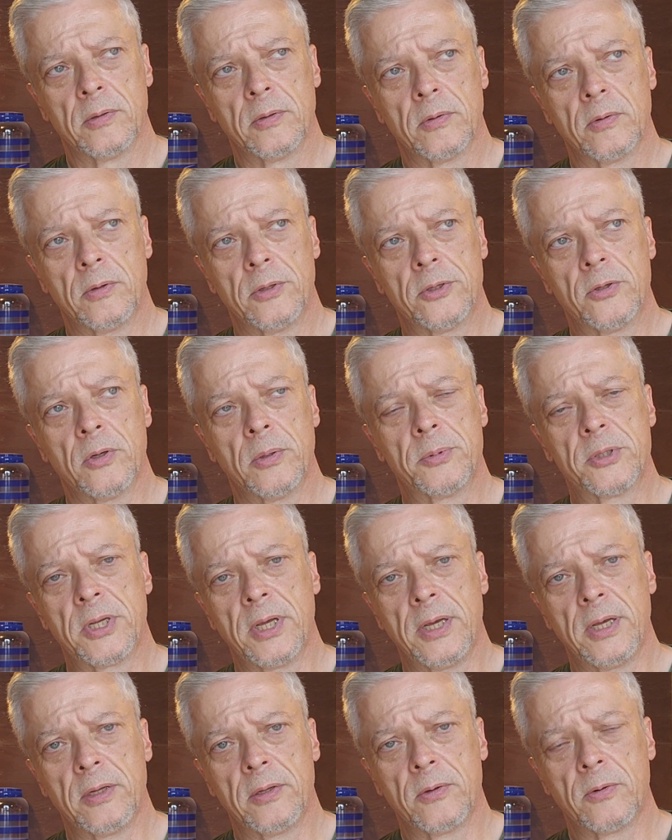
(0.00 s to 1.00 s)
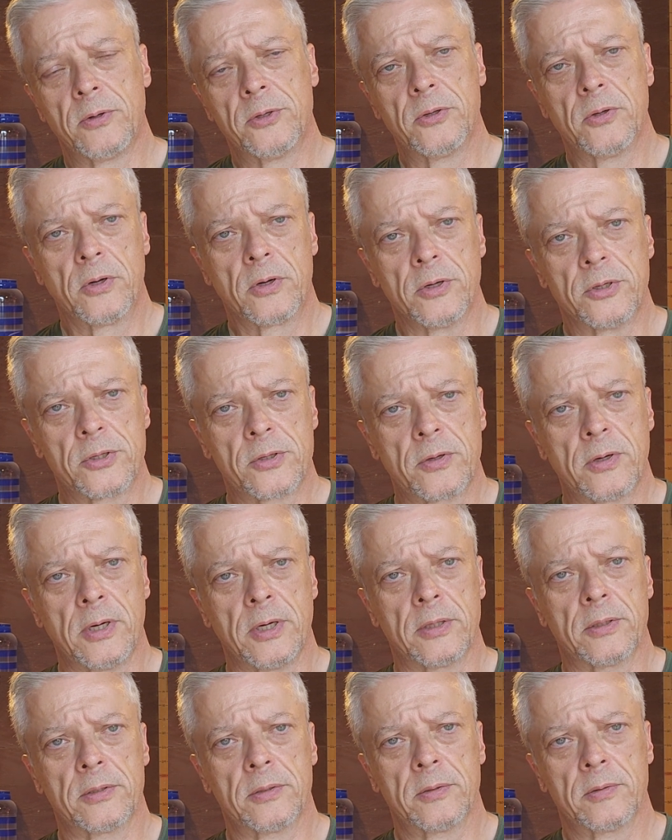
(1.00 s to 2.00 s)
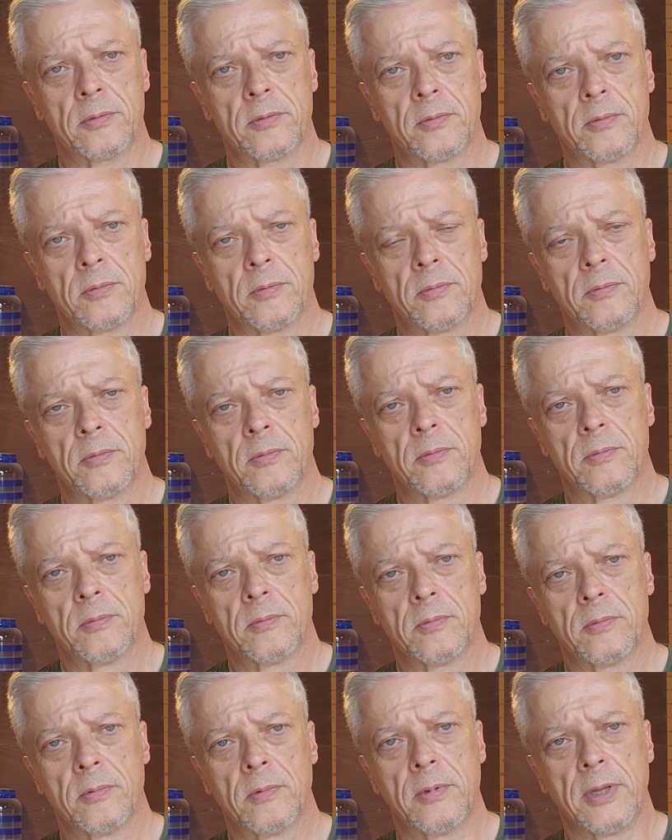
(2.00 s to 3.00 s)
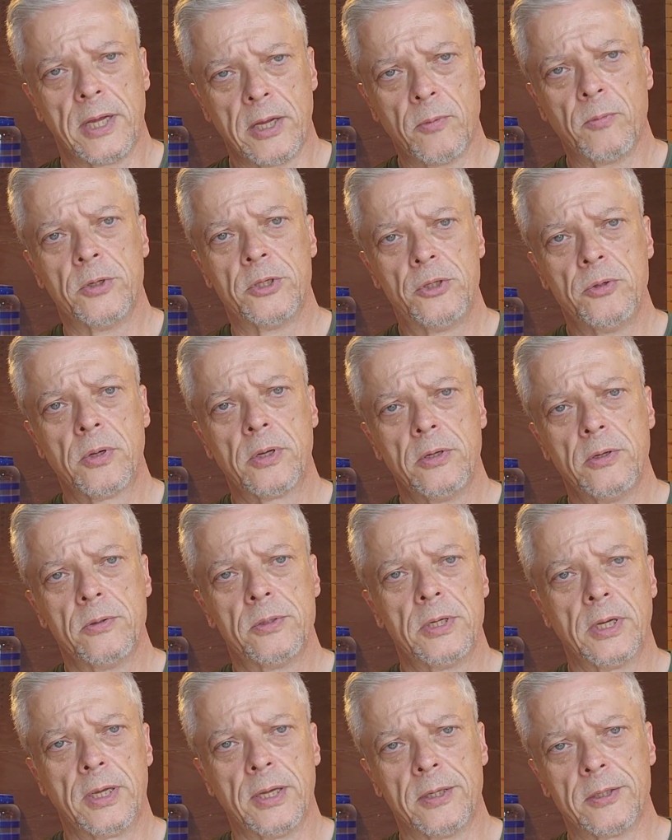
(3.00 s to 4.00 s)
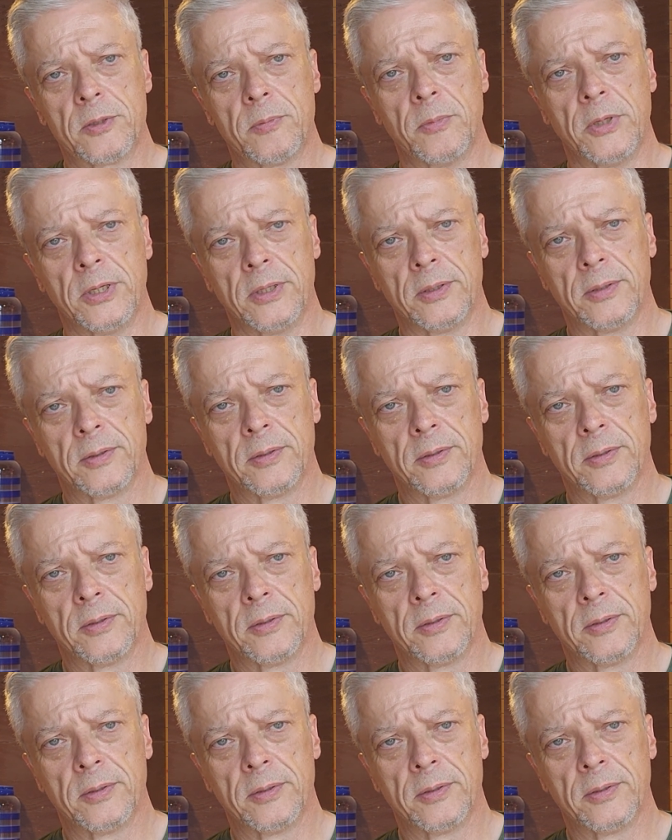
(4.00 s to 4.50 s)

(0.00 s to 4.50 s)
or to obtain or to construct that which you can use against me.